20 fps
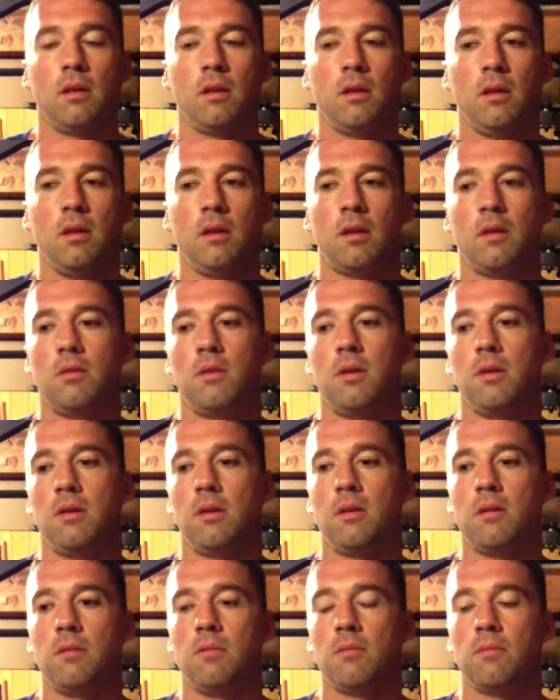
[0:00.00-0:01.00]
you know,
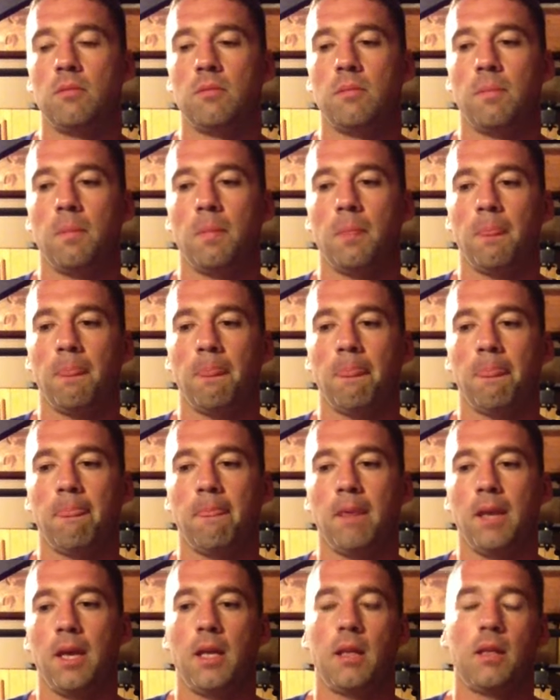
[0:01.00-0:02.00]
doing
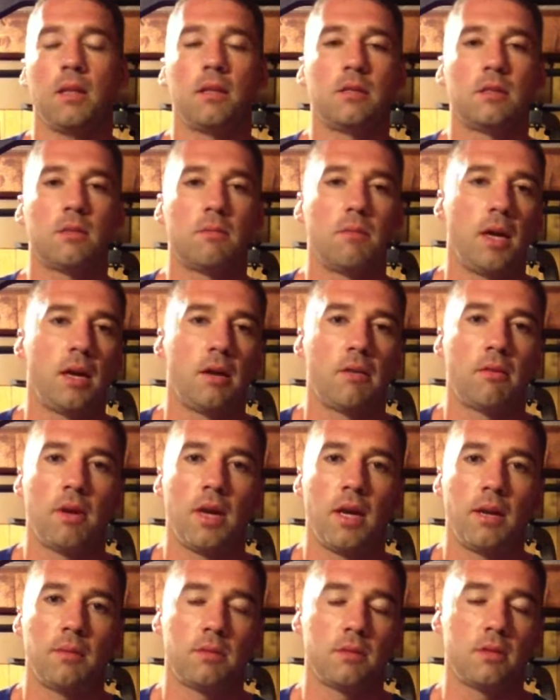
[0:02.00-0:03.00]
endless amount of
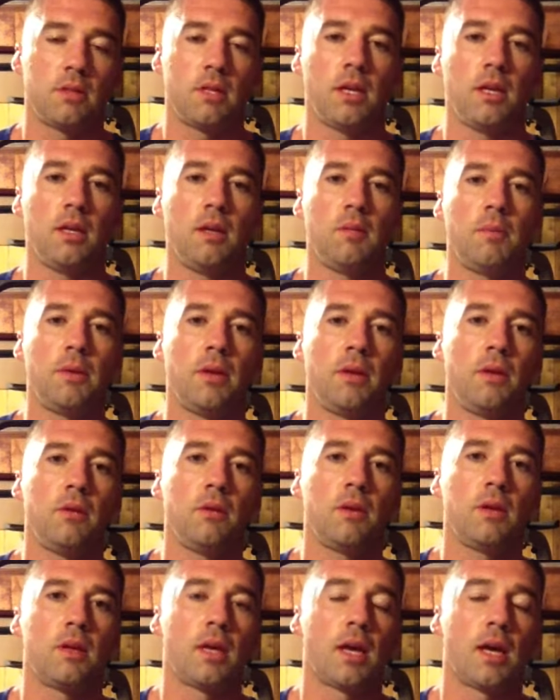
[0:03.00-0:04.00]
reps until you puke
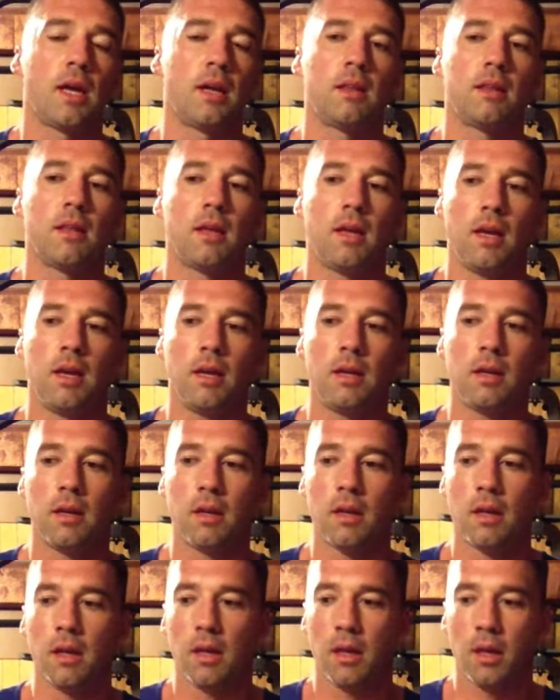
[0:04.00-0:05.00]
kind of thing.
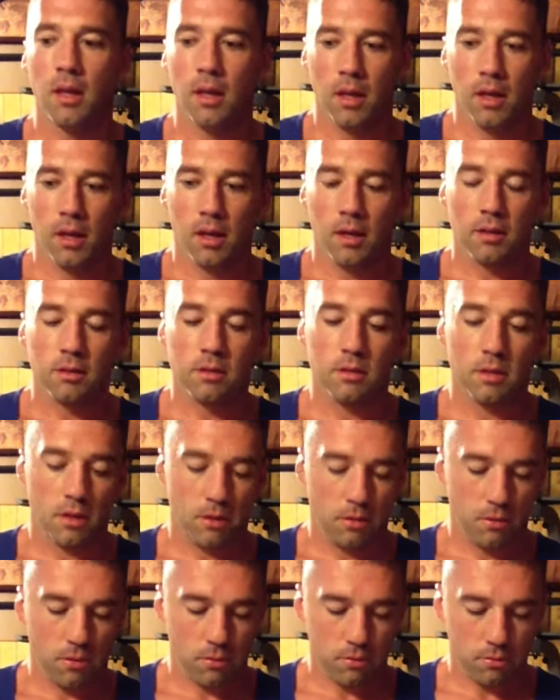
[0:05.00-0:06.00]

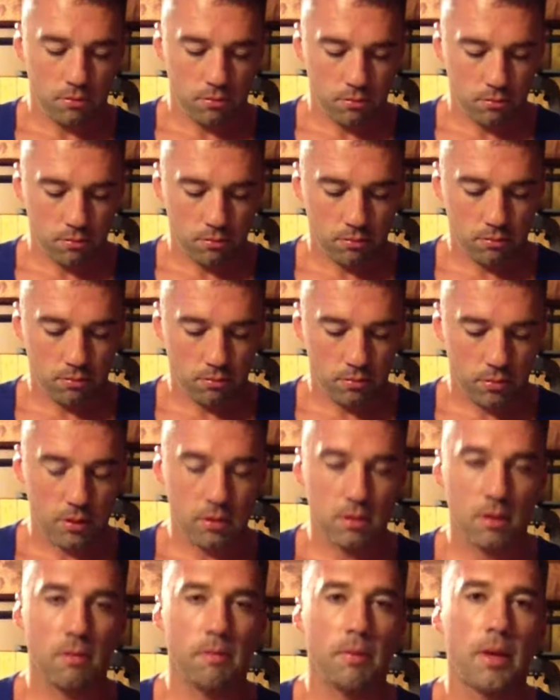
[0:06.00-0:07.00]
So to
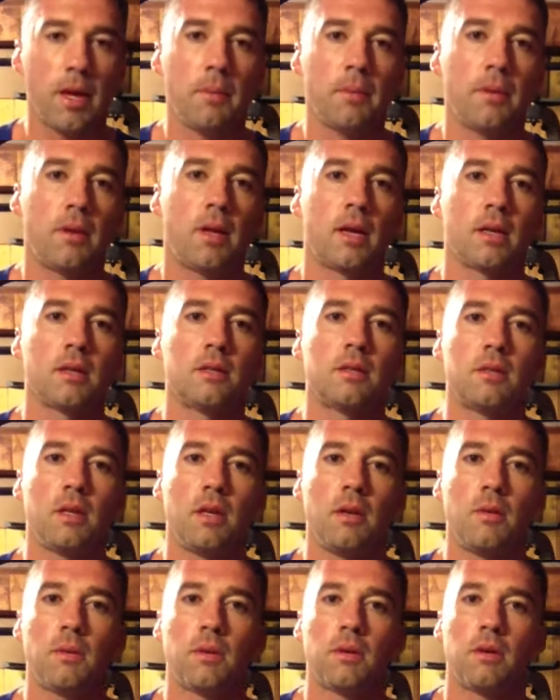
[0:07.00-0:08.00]
some people I can
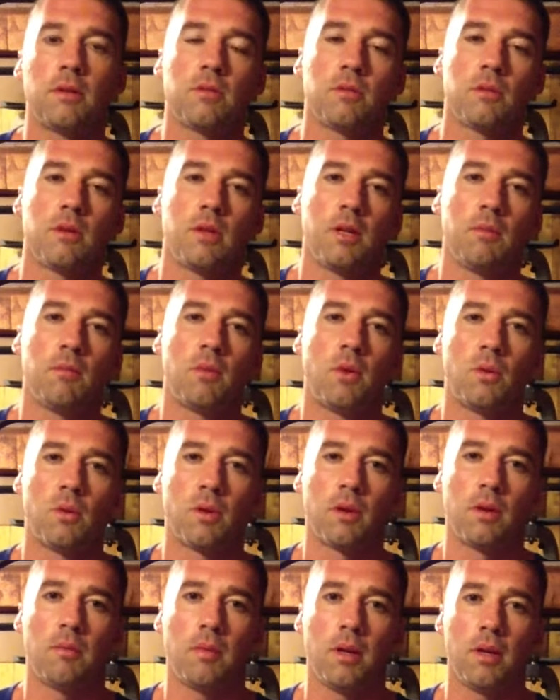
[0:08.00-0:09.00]
see where it's really
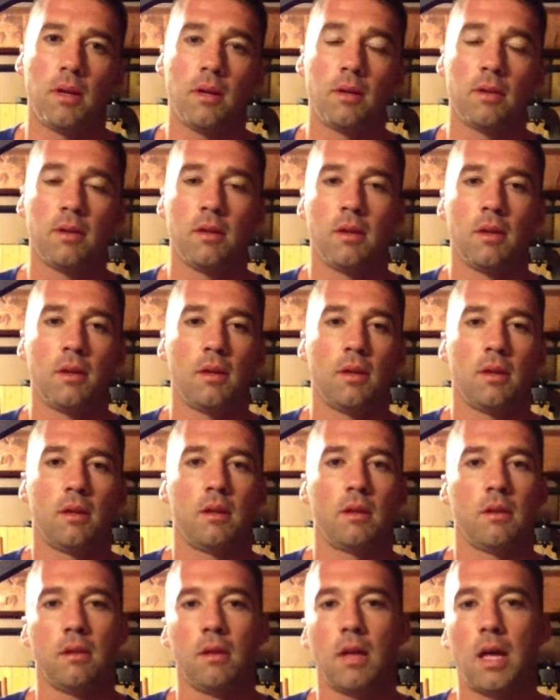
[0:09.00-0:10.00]
boring, but
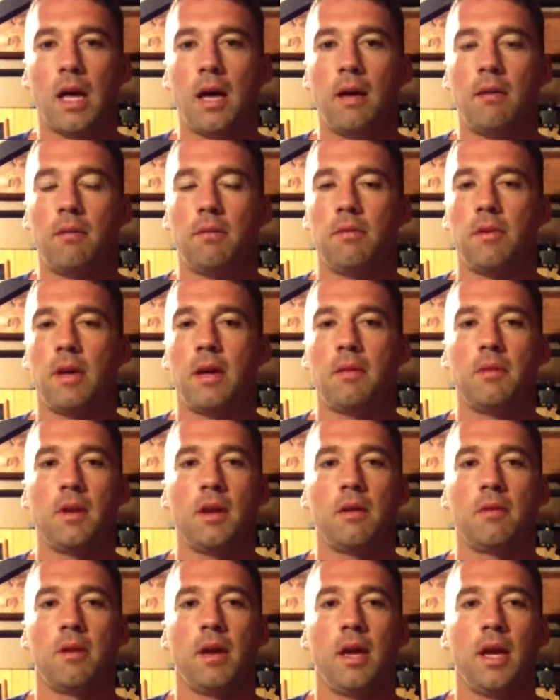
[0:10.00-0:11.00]
I've
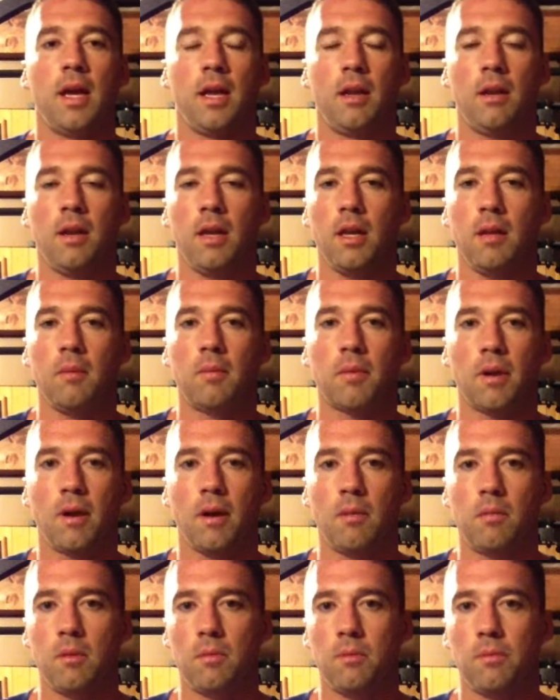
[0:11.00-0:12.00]
never had any
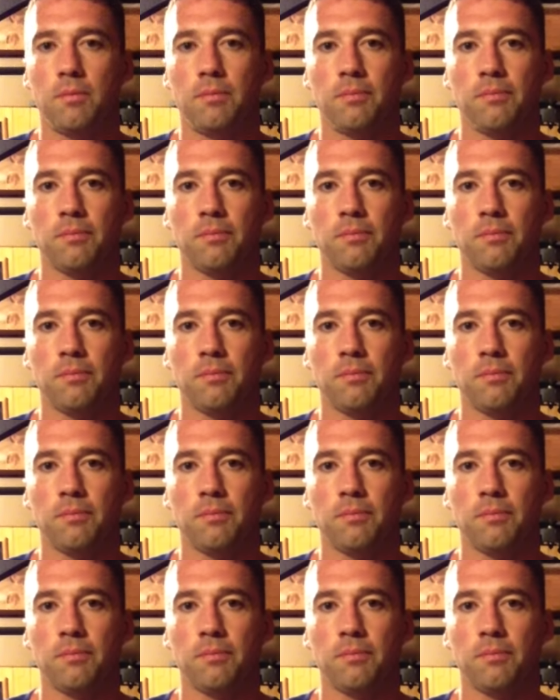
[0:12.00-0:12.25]
problem